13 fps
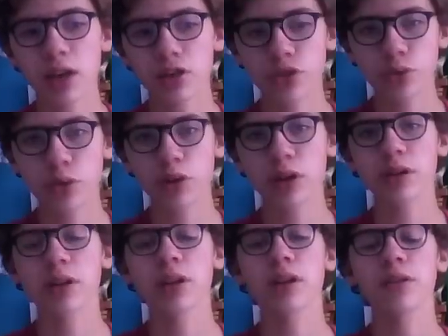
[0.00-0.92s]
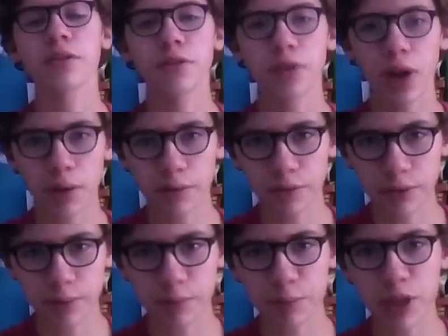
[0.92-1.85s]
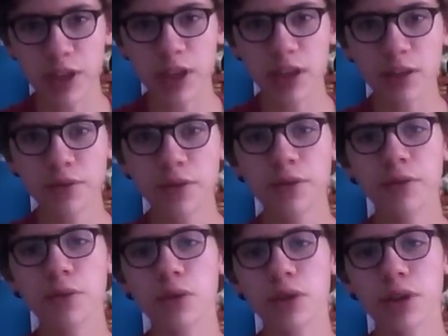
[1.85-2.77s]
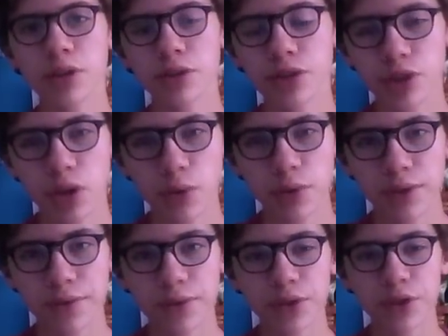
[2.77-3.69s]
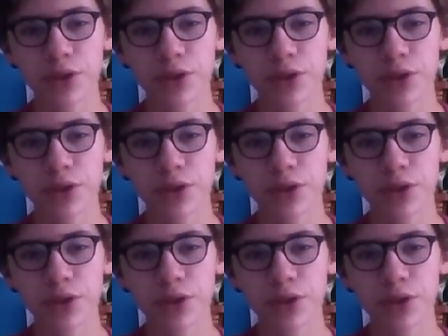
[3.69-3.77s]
in short, I've been knitting for 4 years, sewing for